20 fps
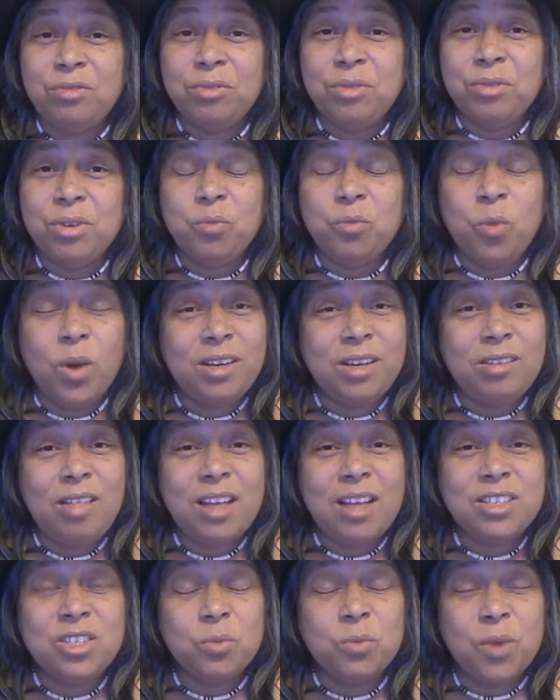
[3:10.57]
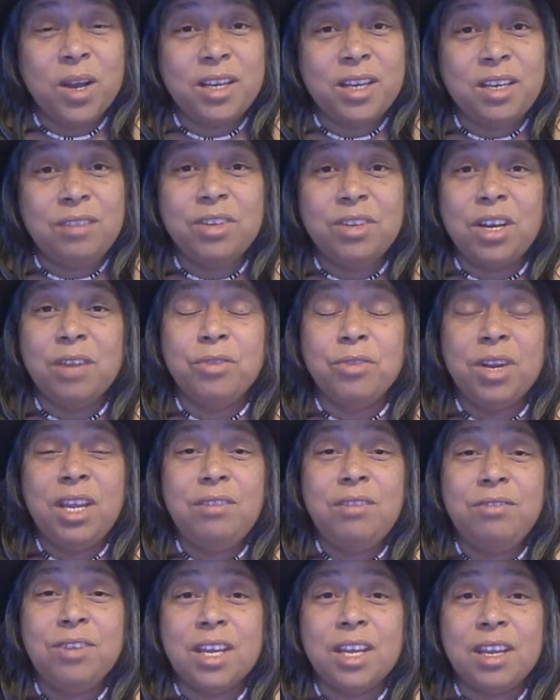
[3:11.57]
one glass of wine even every
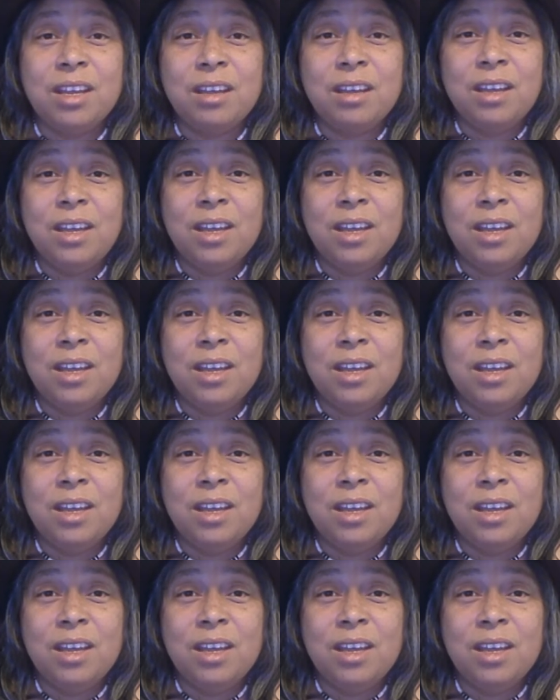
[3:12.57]
evening.